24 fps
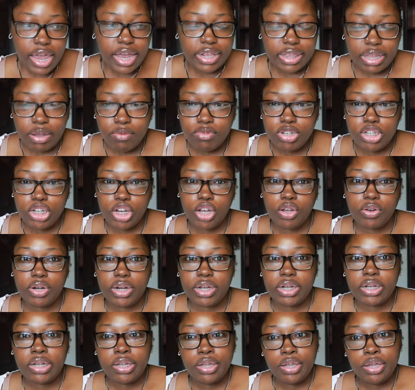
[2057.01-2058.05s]
I think we should go
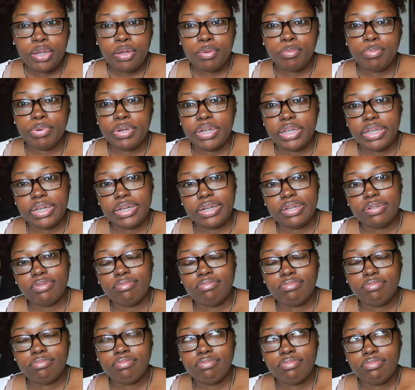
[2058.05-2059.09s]
there. But yeah,
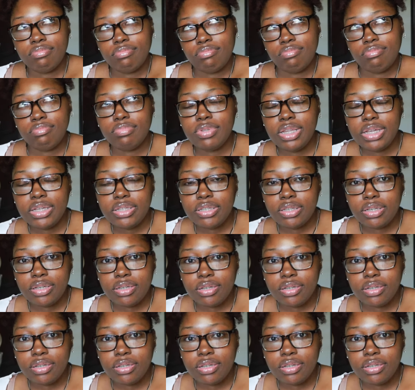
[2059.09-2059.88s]
that's